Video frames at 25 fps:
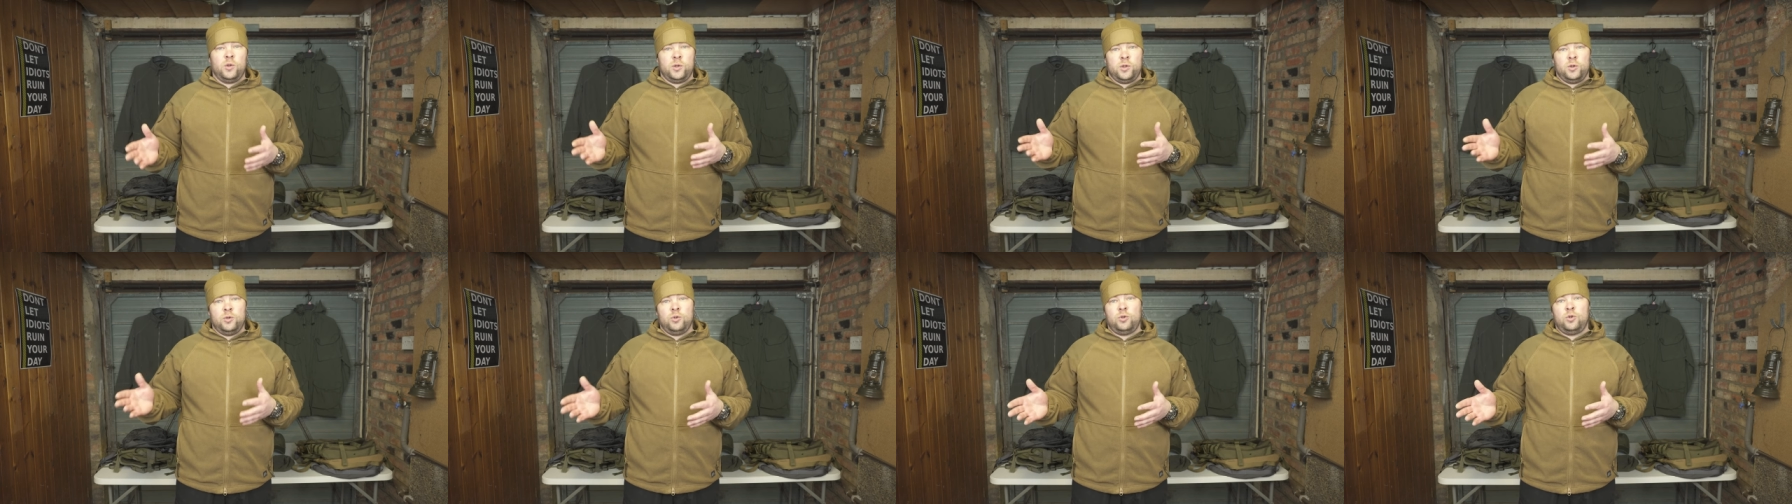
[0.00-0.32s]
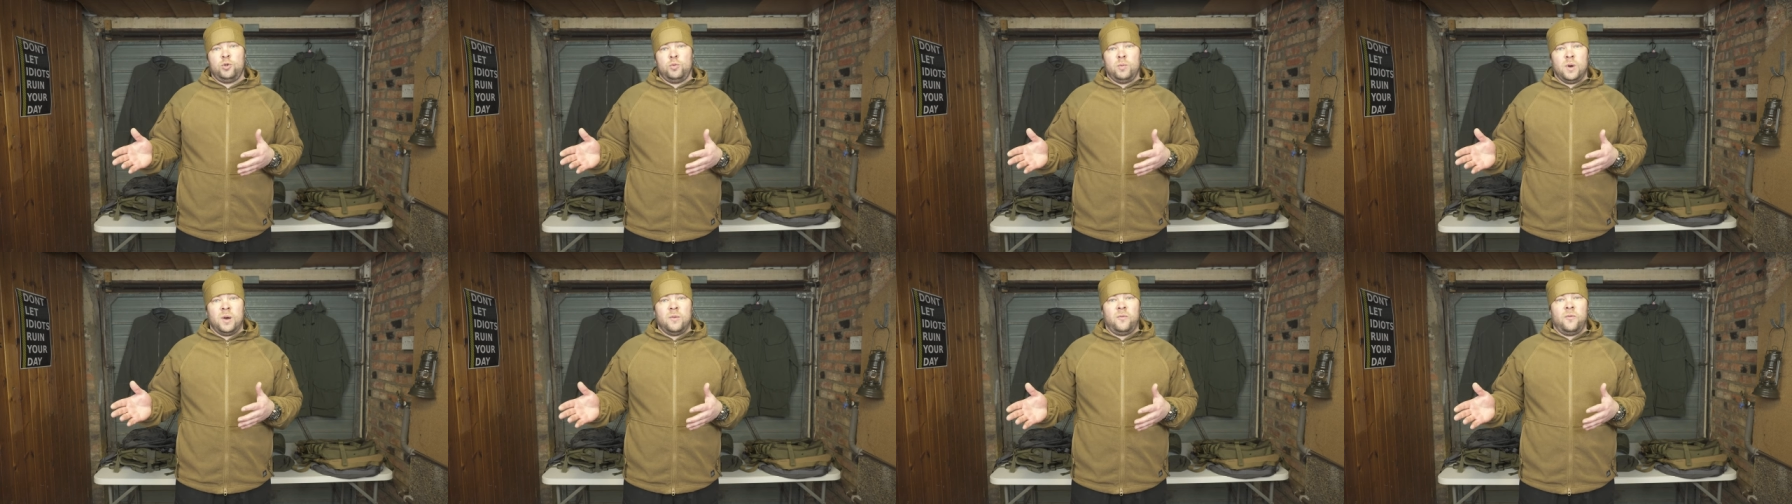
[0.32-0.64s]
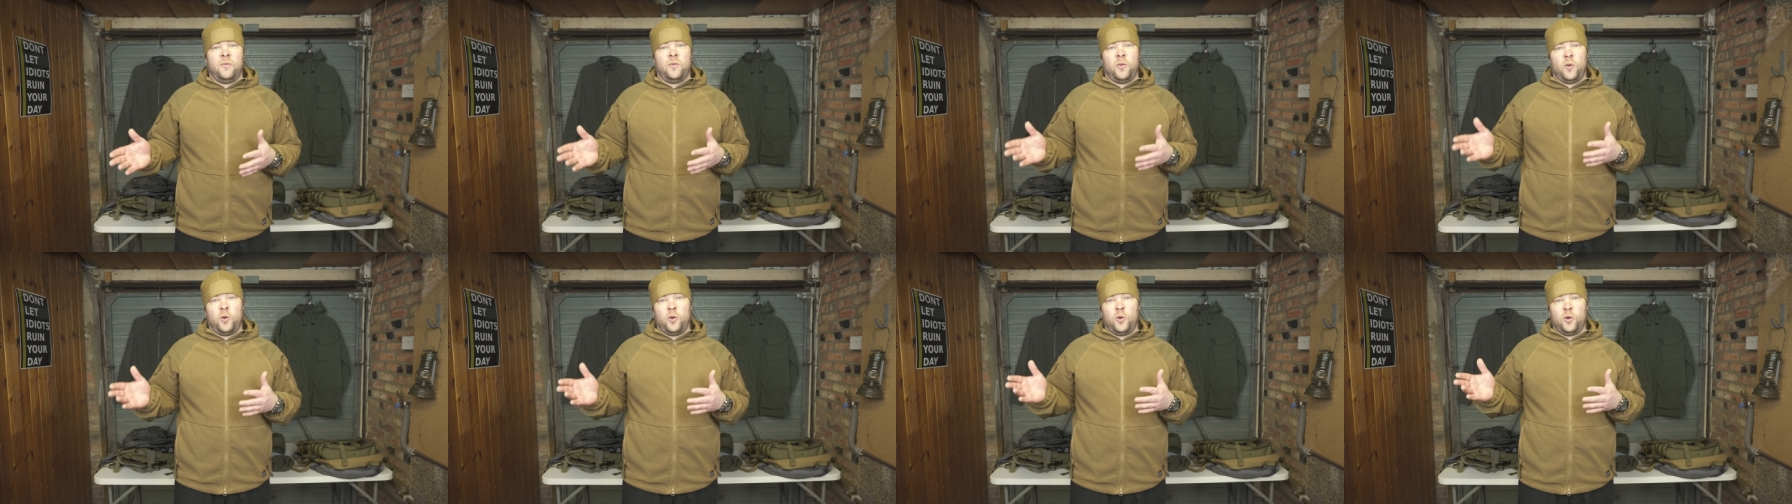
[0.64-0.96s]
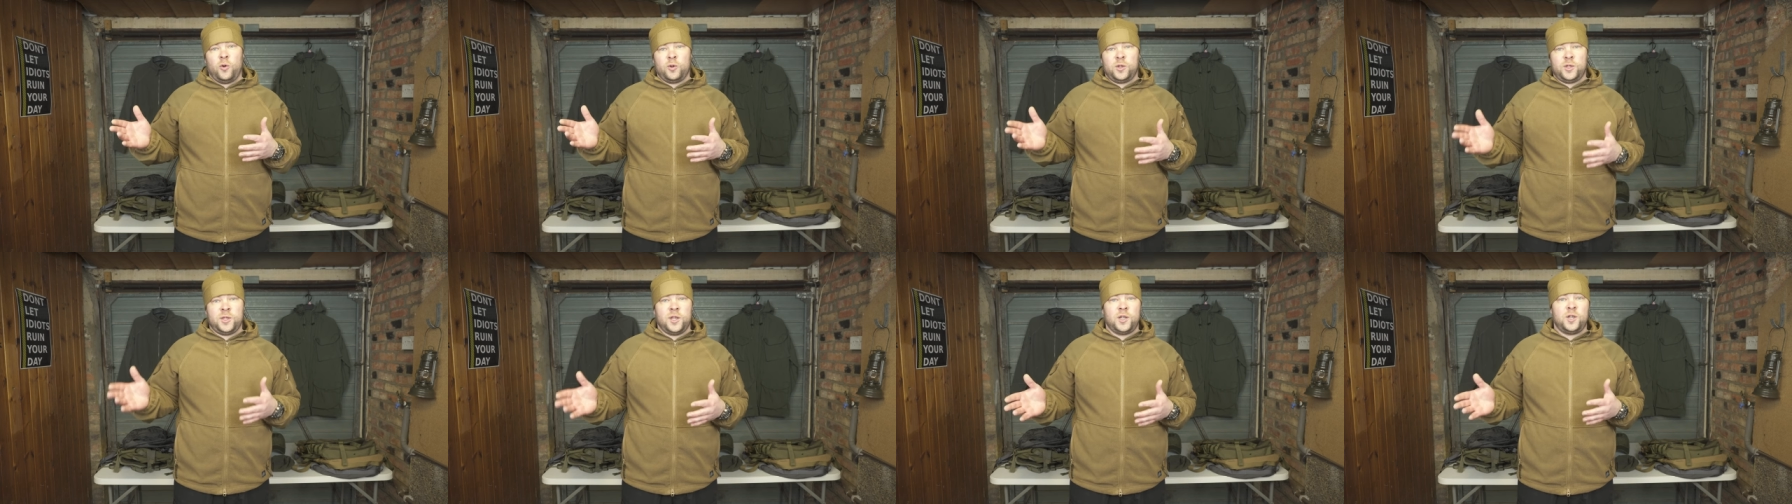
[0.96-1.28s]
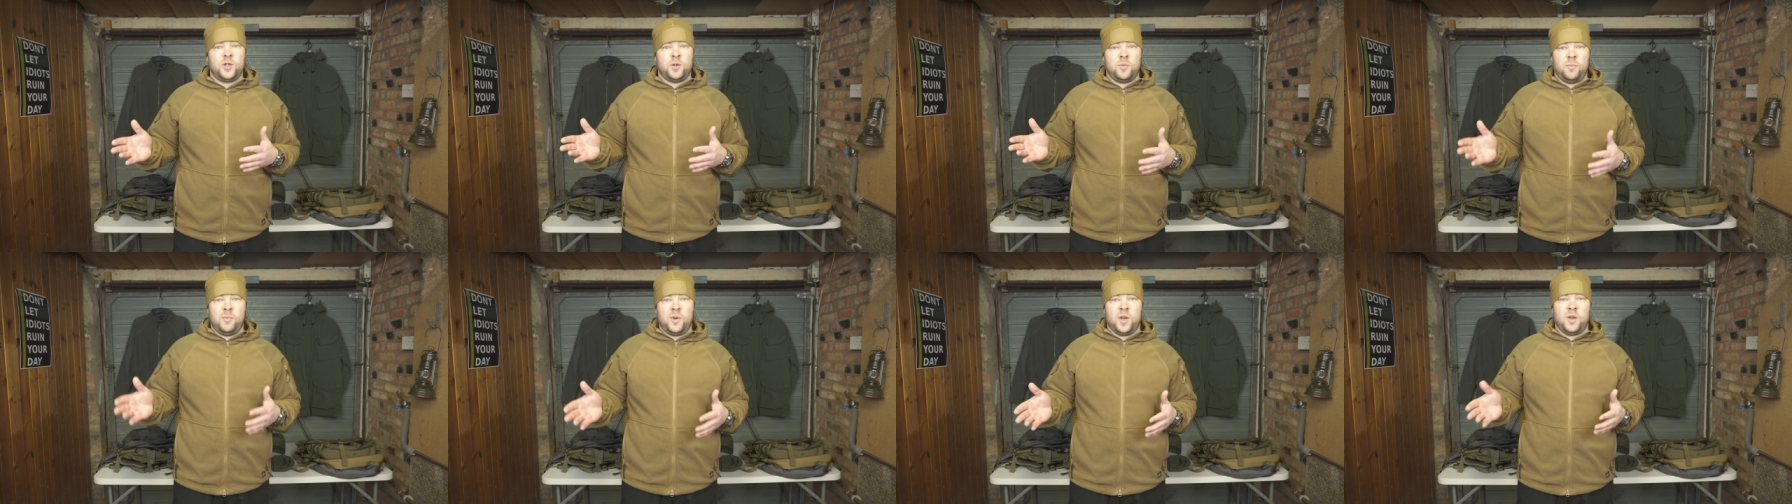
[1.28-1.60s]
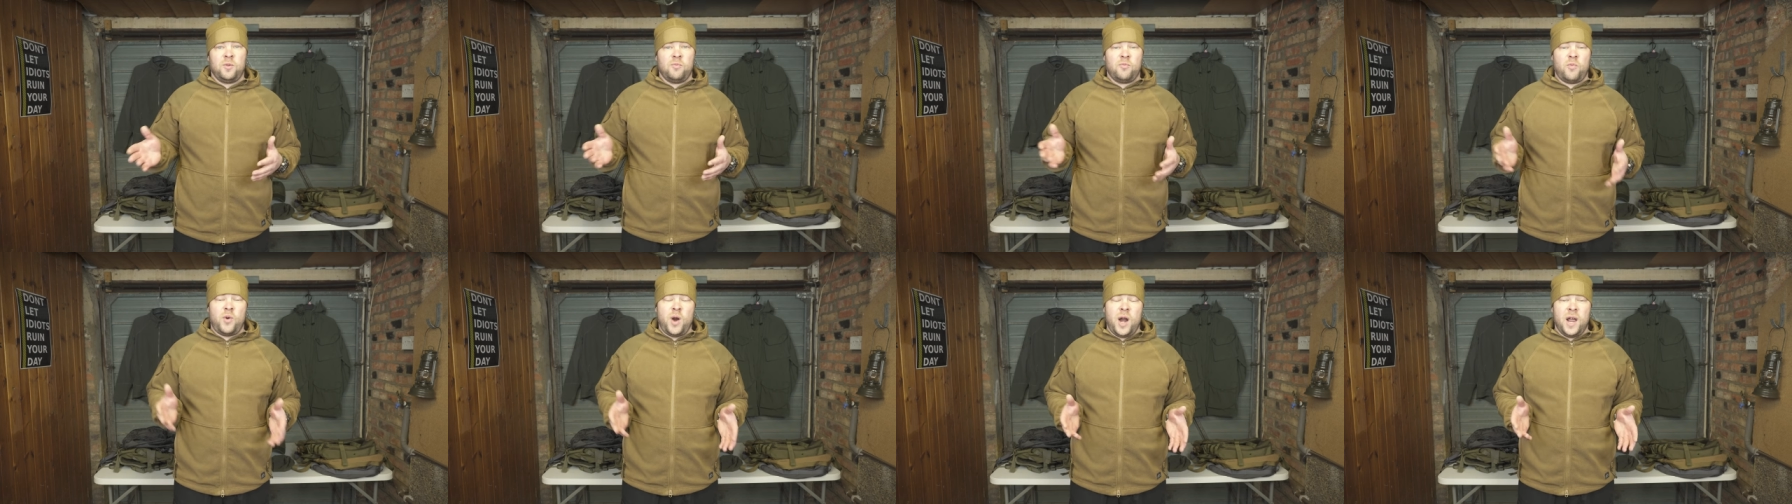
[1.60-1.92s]
YouTuber for such a
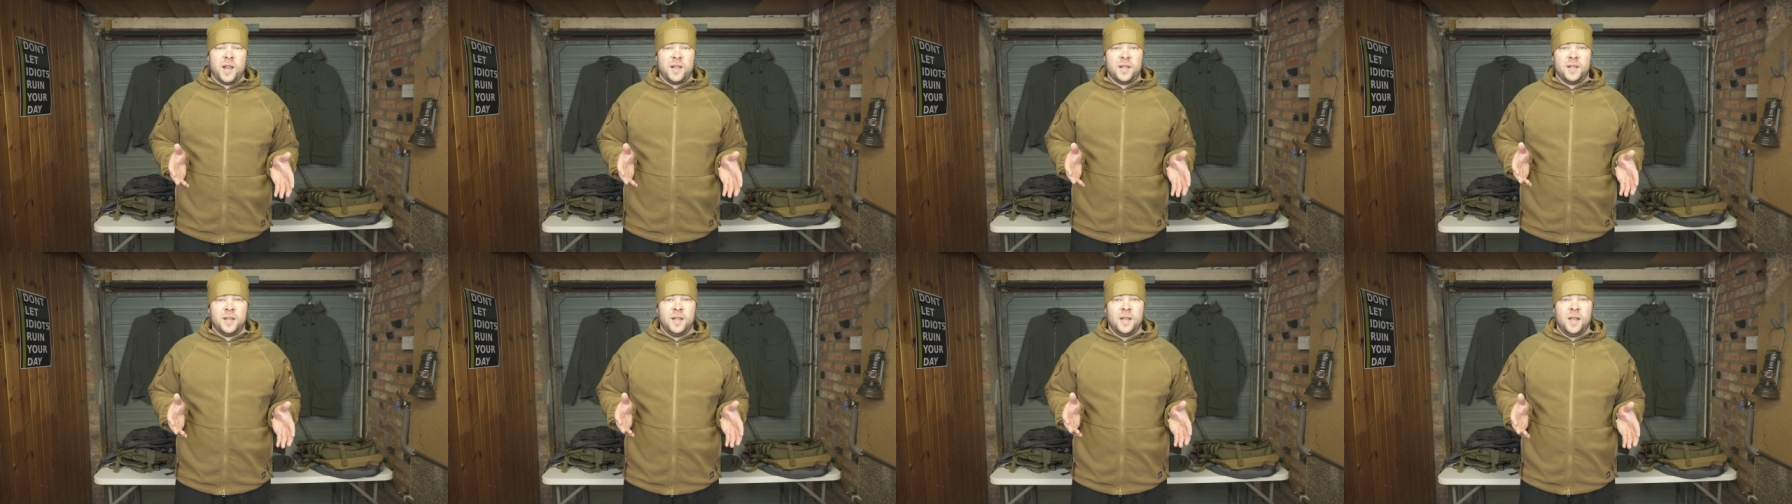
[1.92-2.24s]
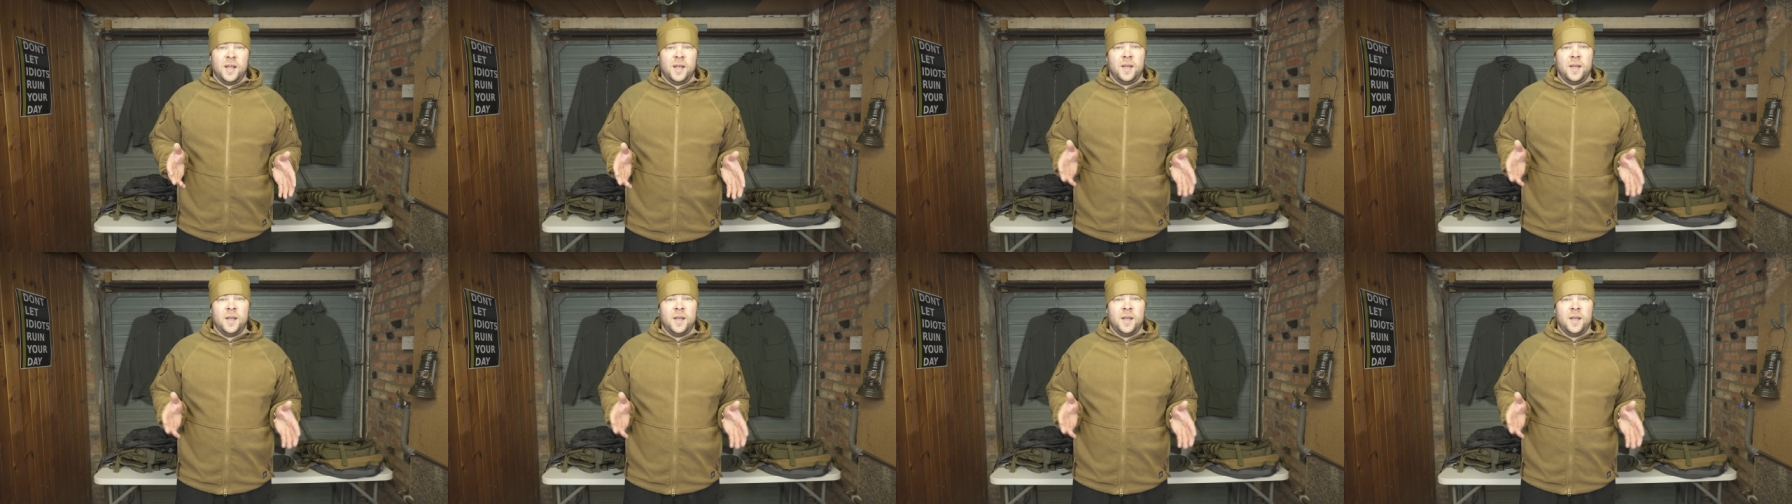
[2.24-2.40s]
big brand.